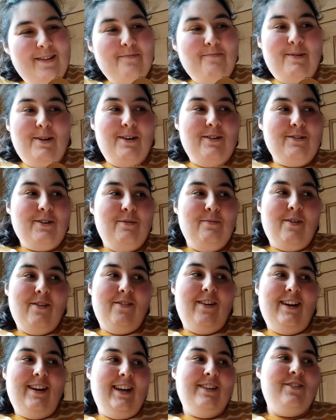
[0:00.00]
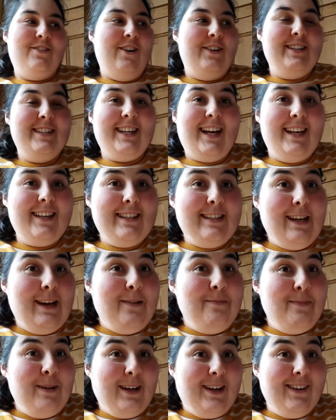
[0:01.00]
But don't worry, it's not a
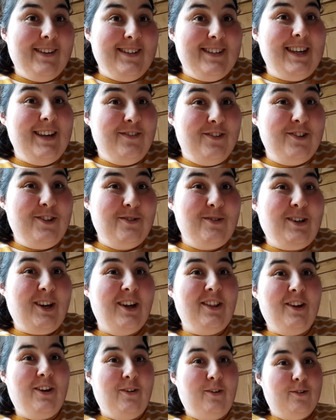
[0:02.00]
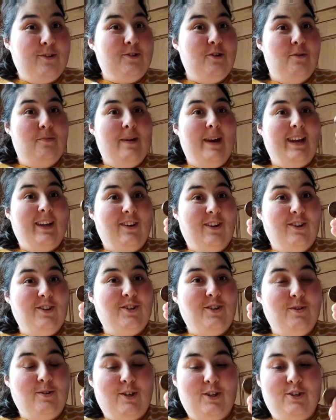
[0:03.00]
disaster, because if you do cut the hole too big, you could
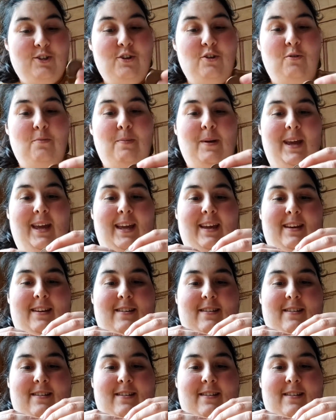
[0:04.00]
use a 2p.